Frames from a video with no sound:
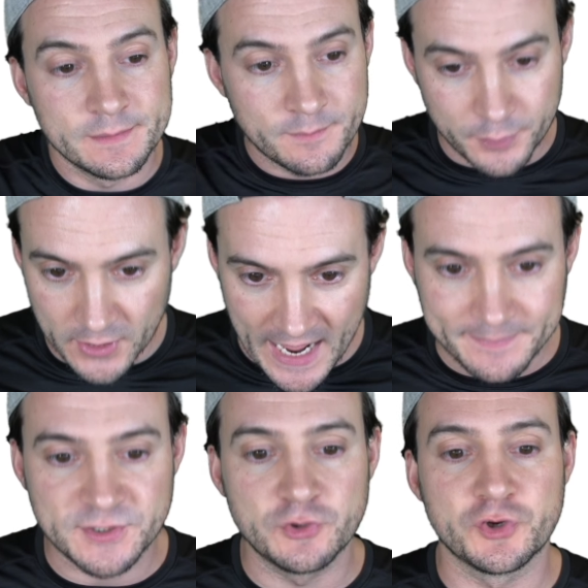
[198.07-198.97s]

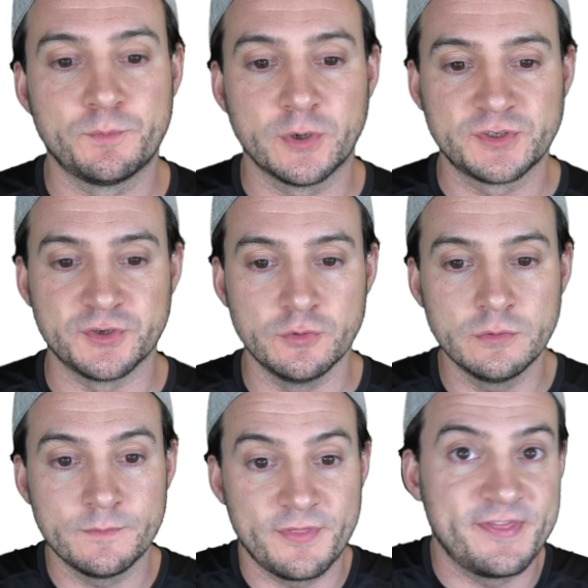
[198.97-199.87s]
Perhaps you should pursue
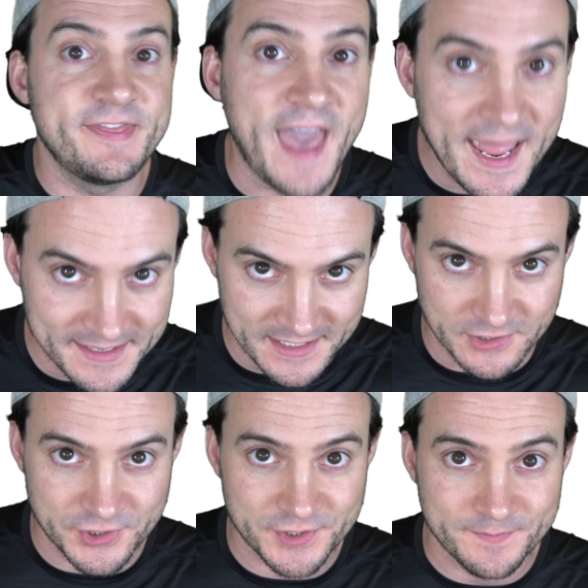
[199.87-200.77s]
that
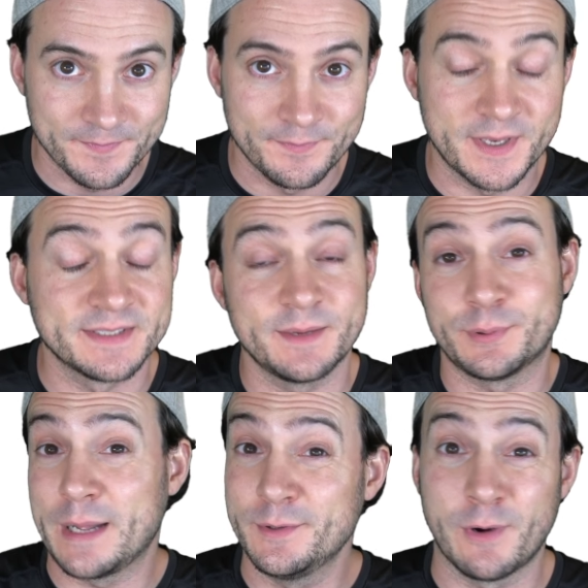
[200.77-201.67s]
niche because it
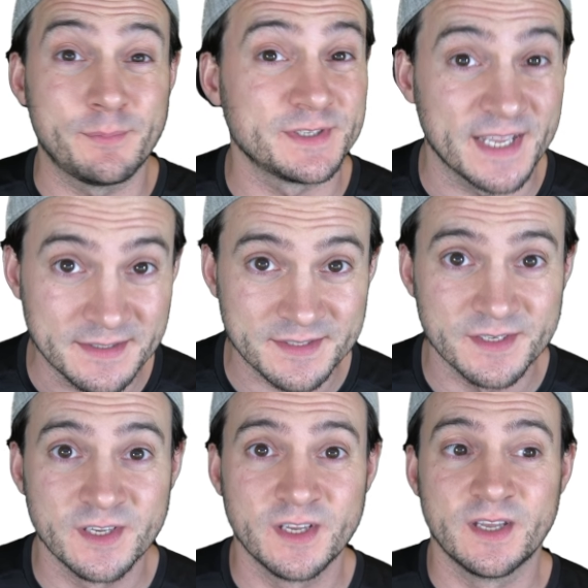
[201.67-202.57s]
probably represents
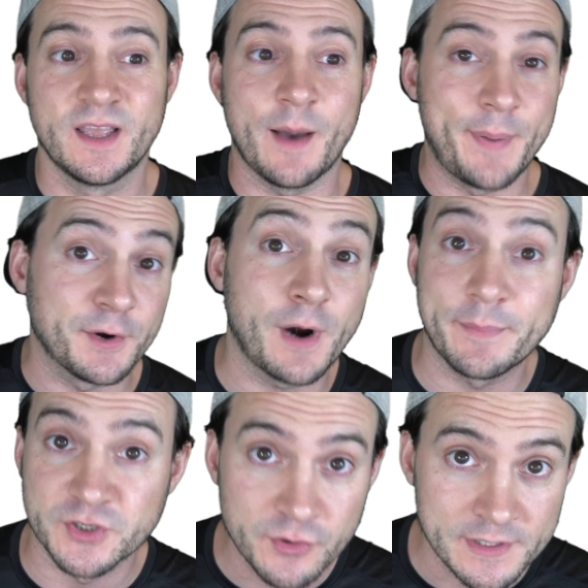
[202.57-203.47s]
a better
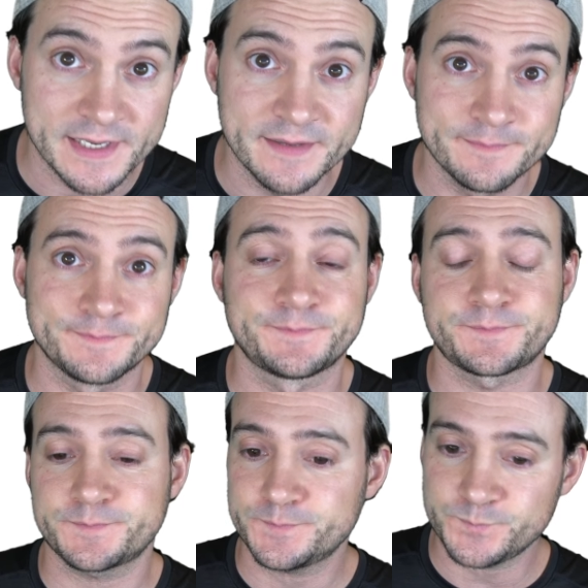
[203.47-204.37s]
opportunity
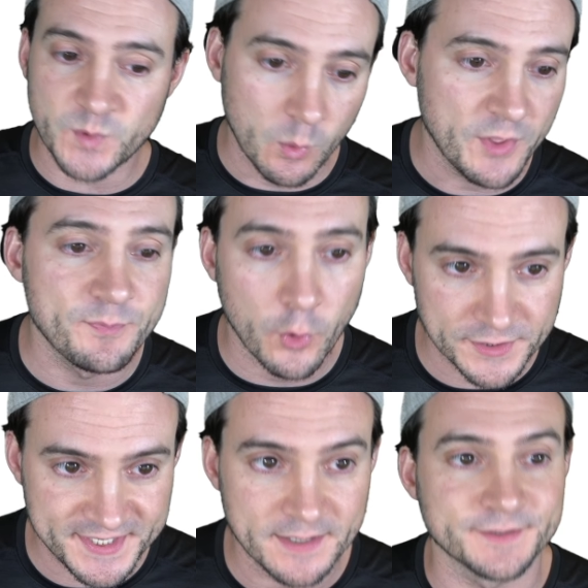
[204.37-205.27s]
with more
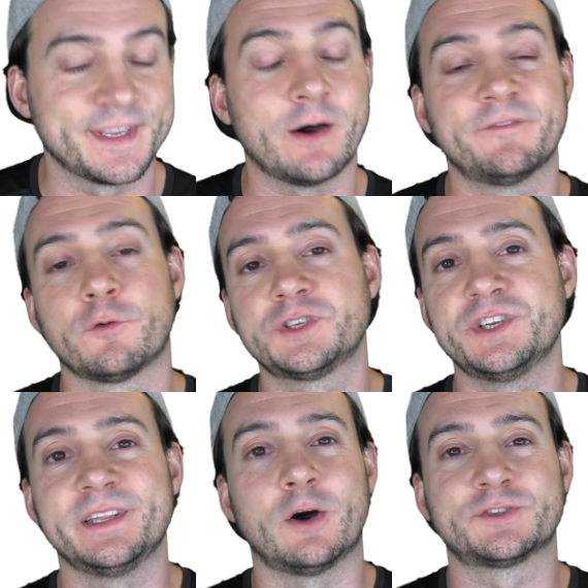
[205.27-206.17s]
sales. Now,
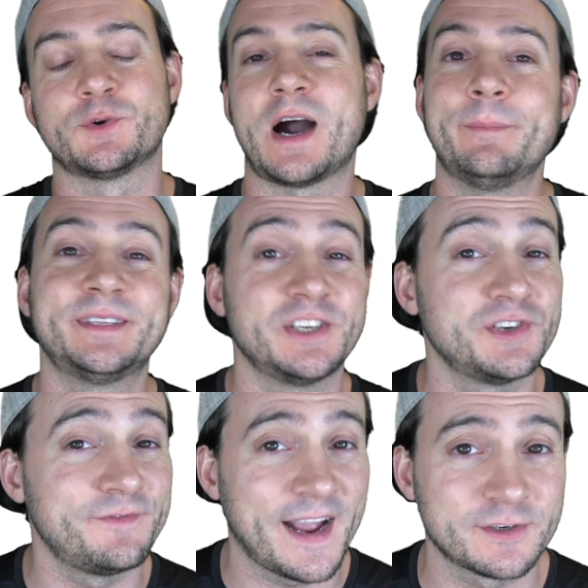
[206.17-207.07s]
unfortunately, also
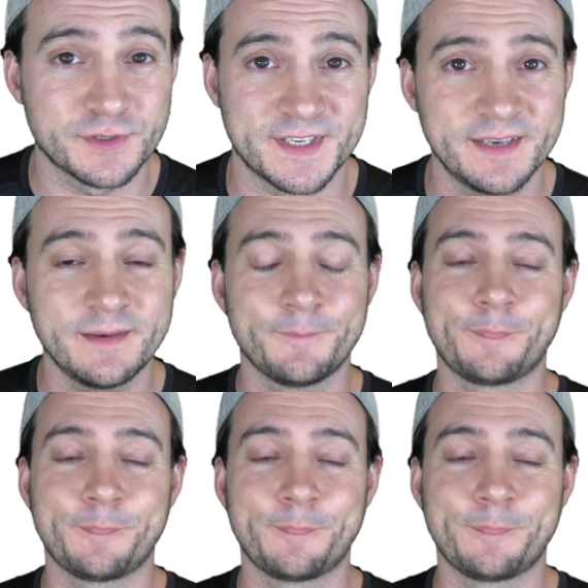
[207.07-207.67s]
competition factors in.